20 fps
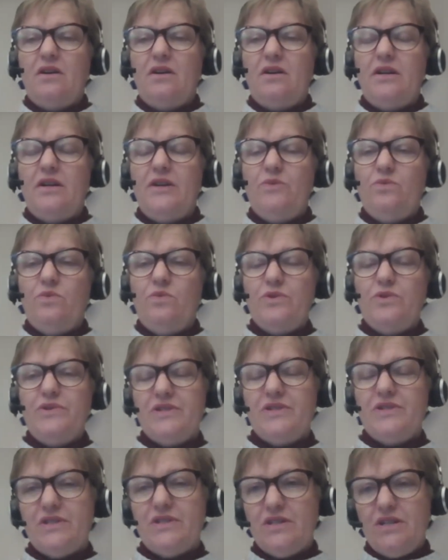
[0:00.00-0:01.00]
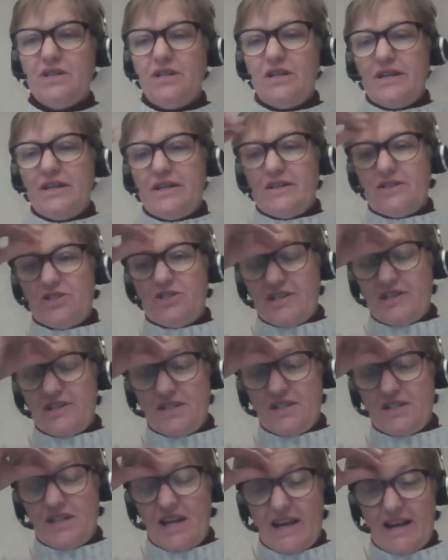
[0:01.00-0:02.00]
it was
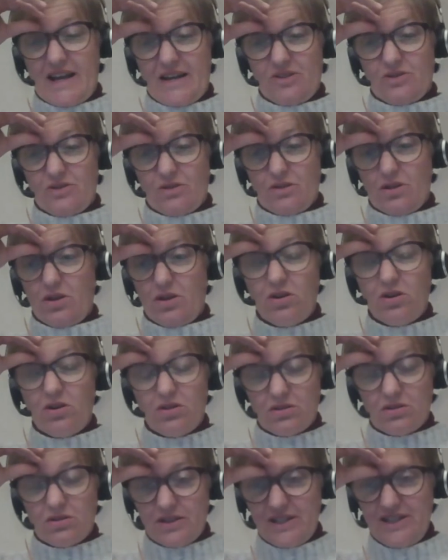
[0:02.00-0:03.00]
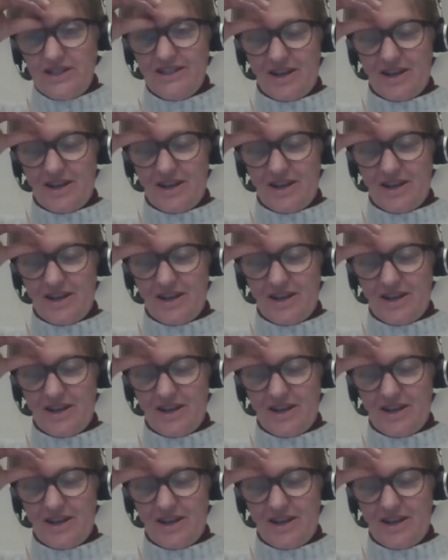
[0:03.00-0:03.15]
just how long